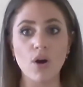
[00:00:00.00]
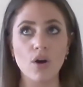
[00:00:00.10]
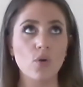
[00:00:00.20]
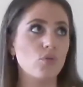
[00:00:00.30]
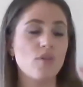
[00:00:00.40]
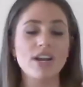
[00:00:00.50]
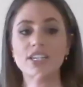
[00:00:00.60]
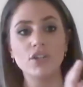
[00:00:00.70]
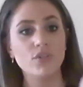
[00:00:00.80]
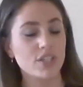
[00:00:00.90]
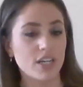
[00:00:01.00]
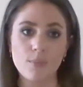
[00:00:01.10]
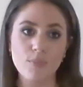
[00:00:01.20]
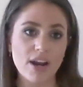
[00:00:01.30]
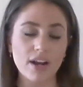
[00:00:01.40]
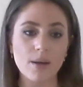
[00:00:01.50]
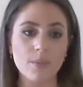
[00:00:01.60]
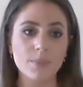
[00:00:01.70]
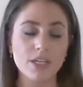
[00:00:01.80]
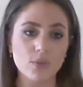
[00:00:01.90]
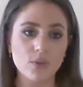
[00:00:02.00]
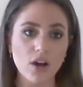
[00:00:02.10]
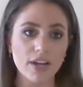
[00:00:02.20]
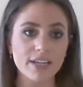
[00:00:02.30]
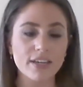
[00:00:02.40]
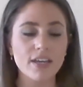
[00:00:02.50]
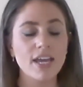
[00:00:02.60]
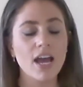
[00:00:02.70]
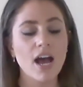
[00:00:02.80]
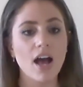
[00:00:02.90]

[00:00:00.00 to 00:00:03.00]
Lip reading: you are already using an umbrella company you like,